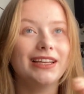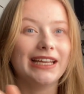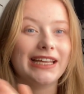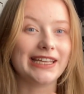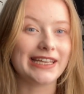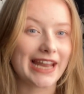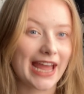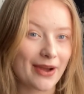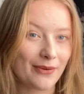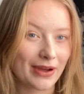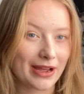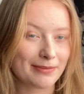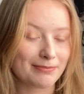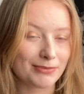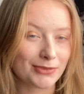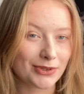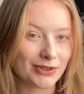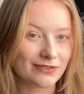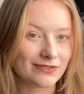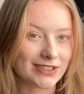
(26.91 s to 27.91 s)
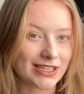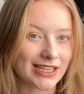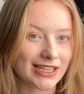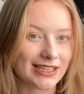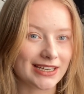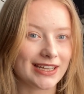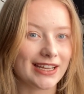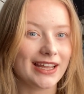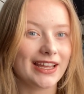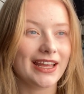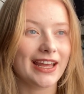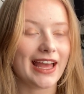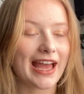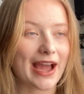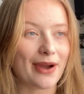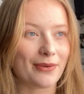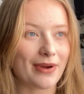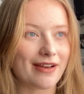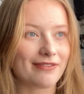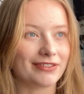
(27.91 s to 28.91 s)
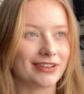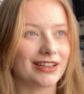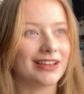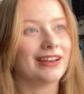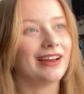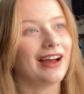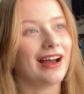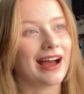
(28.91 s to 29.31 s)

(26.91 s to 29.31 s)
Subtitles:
Now I'm moved in. However,